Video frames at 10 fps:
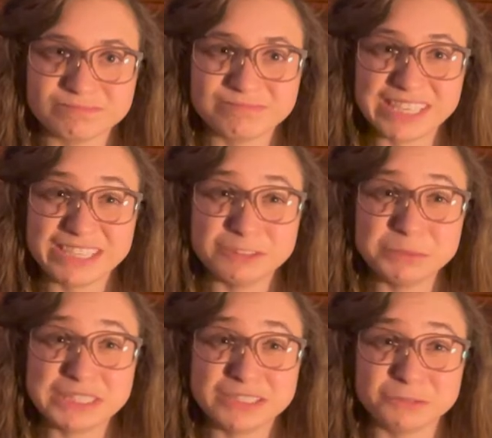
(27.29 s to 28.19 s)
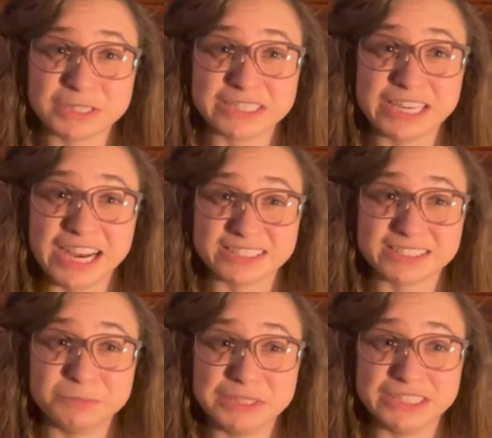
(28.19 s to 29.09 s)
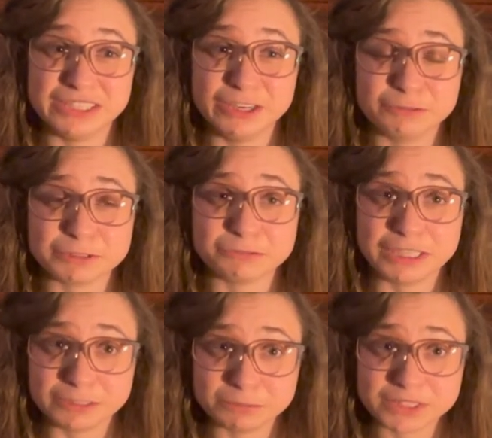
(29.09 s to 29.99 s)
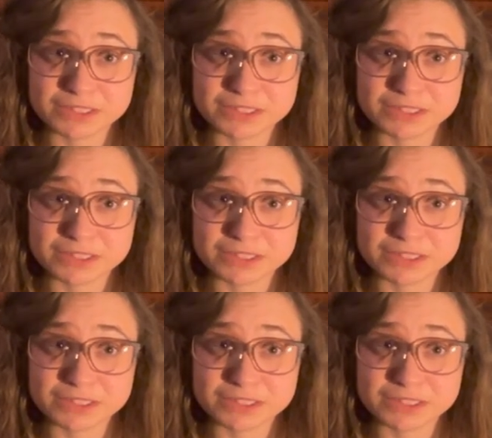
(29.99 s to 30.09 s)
my opening word has to be overwhelmed.